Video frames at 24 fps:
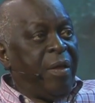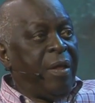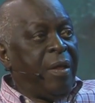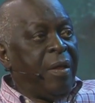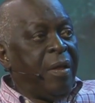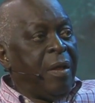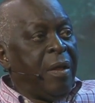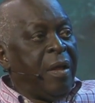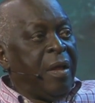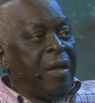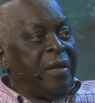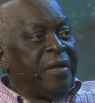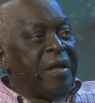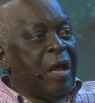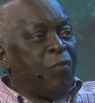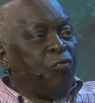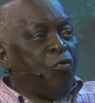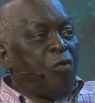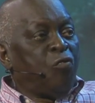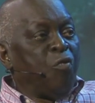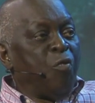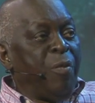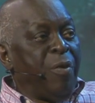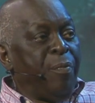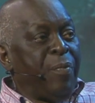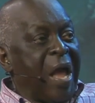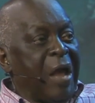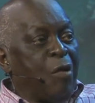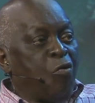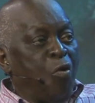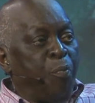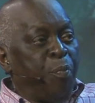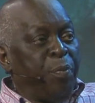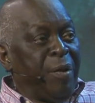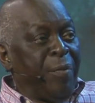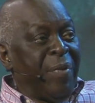That's what we mean by
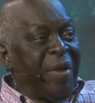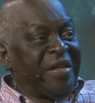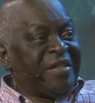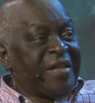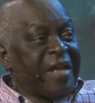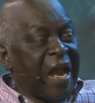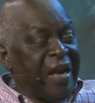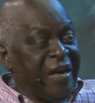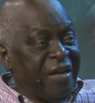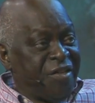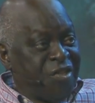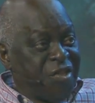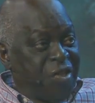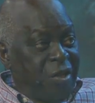complementarity.